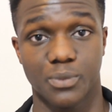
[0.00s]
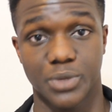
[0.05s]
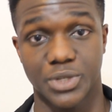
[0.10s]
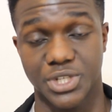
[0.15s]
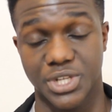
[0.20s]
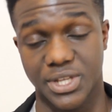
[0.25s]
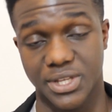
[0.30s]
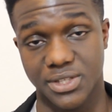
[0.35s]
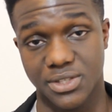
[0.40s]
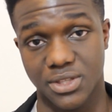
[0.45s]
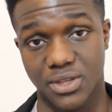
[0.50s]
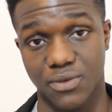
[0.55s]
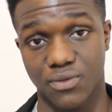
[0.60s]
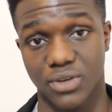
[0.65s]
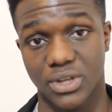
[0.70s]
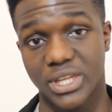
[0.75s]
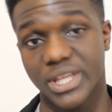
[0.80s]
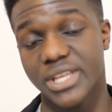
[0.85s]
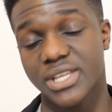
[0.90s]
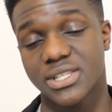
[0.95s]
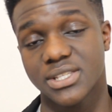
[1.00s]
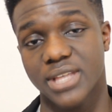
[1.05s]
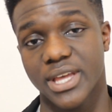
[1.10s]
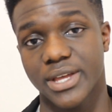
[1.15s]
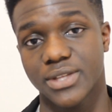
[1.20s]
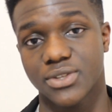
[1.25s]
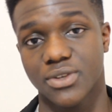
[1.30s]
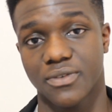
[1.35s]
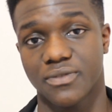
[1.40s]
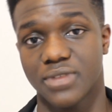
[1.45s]
which is the release
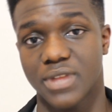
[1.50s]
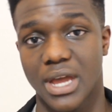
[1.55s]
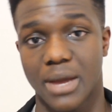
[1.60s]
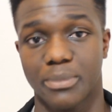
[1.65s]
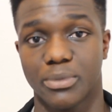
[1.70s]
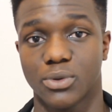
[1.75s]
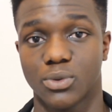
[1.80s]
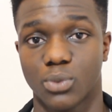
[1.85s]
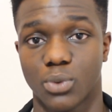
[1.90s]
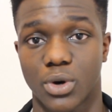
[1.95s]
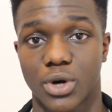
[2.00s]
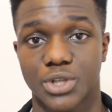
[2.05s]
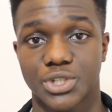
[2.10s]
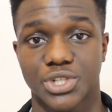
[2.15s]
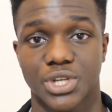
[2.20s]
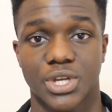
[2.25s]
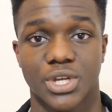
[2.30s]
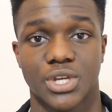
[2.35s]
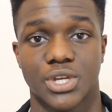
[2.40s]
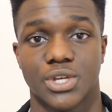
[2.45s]
date of the Apple Watch.